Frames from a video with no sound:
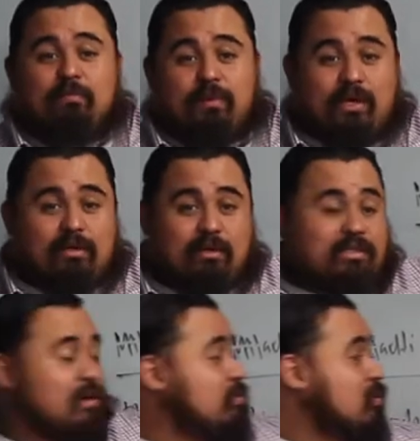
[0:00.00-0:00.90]
a pig in our
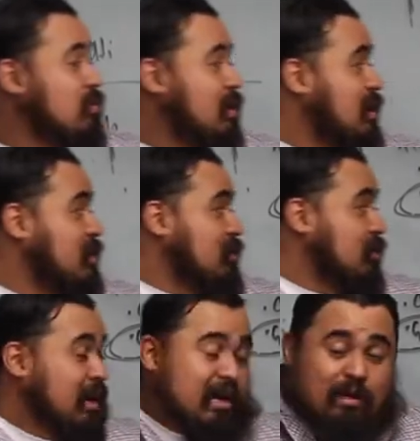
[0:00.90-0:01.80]
temple. You're
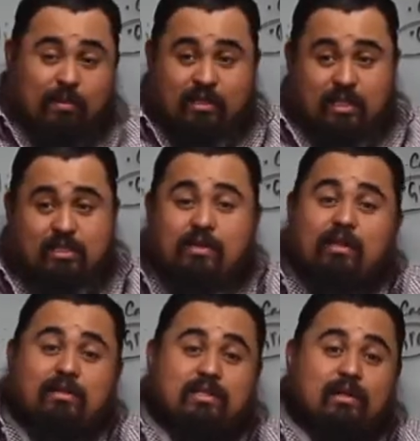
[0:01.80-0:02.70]
not going to be
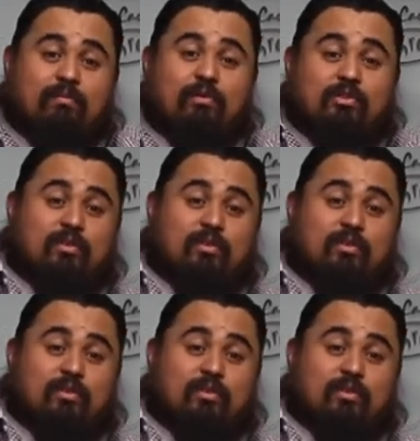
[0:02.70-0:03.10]
desecrating the temple.